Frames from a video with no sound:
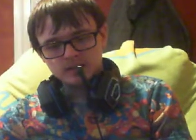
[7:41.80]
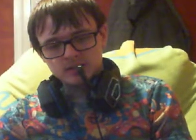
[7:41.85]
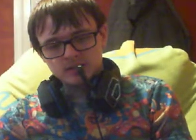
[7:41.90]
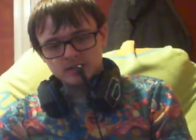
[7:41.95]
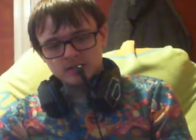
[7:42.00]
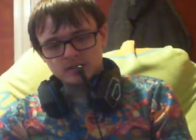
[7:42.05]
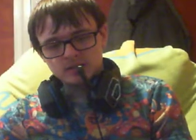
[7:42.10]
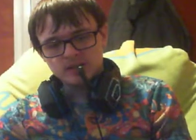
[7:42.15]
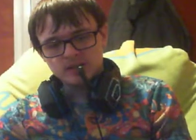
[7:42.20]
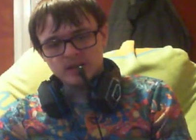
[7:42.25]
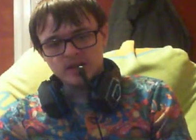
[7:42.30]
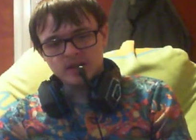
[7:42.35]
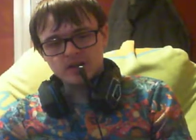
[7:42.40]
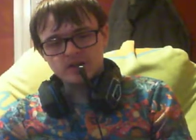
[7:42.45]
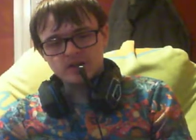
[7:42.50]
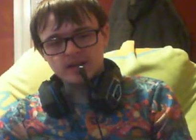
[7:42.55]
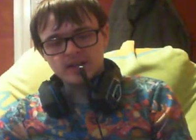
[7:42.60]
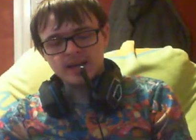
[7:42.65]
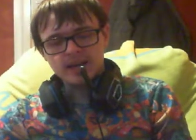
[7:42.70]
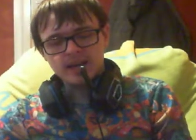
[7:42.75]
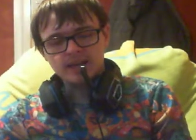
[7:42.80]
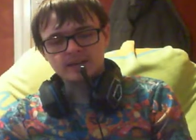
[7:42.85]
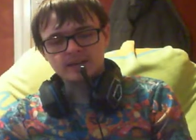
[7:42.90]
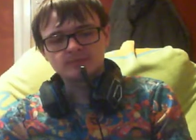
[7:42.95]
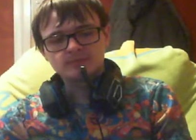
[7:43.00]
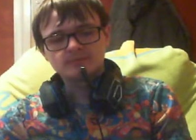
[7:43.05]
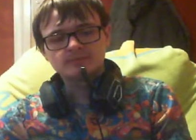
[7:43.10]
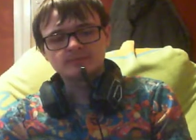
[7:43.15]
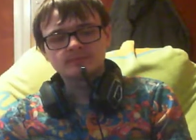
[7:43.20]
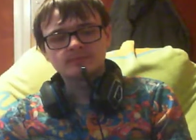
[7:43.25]
So yeah,
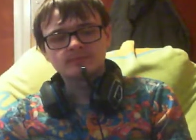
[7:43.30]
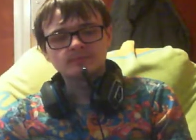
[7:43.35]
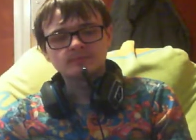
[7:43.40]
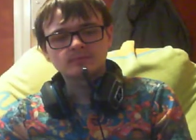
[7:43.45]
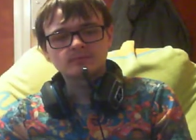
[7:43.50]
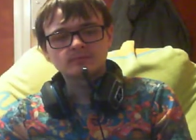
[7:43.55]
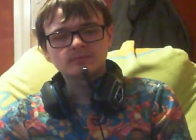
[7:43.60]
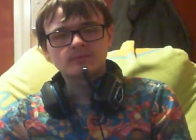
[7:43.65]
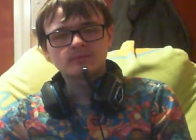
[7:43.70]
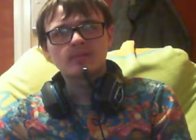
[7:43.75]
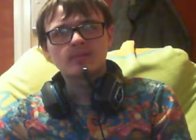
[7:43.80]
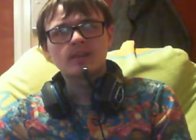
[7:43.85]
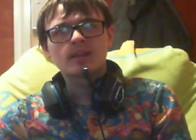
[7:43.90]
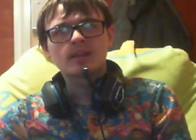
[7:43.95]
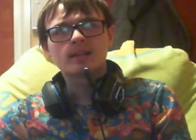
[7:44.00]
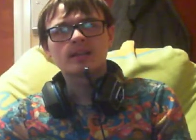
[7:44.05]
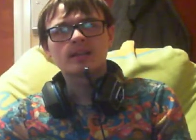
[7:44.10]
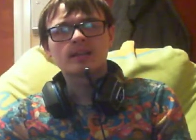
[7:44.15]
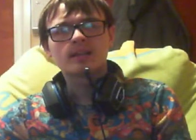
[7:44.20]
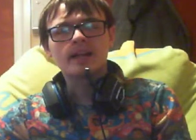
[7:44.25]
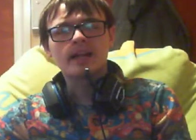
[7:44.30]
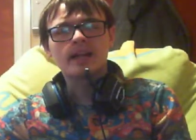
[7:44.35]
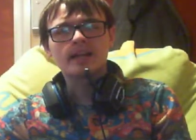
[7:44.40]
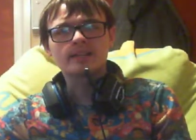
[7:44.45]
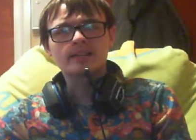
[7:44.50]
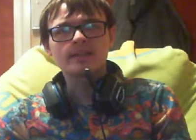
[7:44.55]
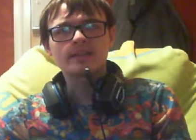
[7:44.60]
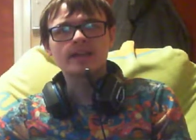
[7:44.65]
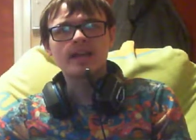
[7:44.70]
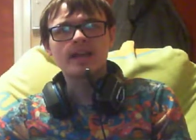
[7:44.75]
I'll
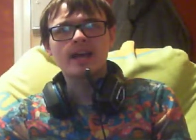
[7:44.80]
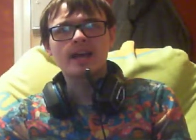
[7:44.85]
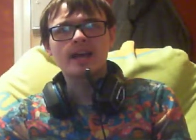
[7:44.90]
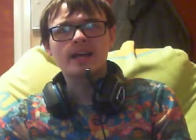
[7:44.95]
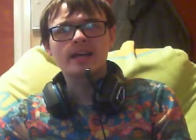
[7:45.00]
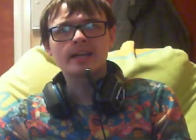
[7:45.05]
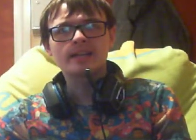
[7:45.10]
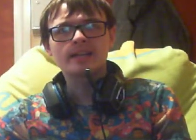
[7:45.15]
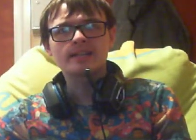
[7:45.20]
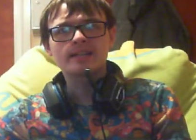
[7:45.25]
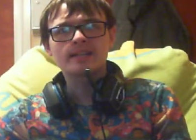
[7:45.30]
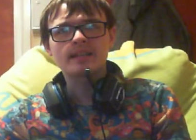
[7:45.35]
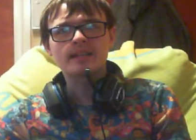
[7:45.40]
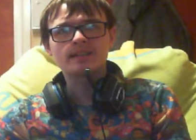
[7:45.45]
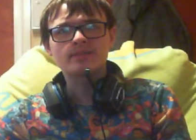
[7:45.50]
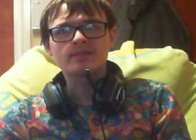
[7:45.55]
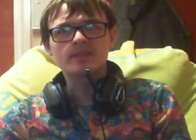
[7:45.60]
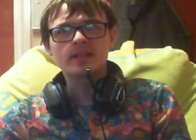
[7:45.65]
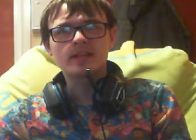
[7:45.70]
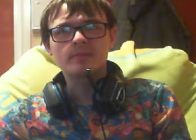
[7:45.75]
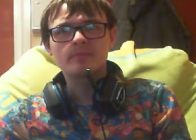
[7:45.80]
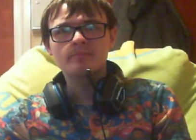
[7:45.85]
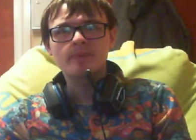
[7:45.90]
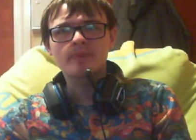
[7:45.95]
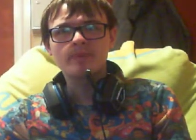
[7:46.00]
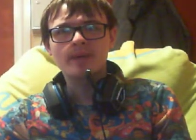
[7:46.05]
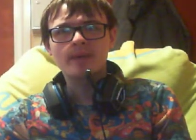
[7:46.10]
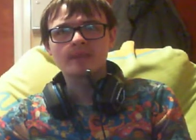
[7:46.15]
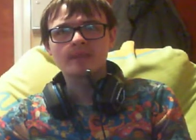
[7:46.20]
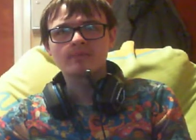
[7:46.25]
see you guys in the next video.
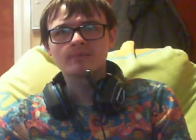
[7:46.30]
Bye bye.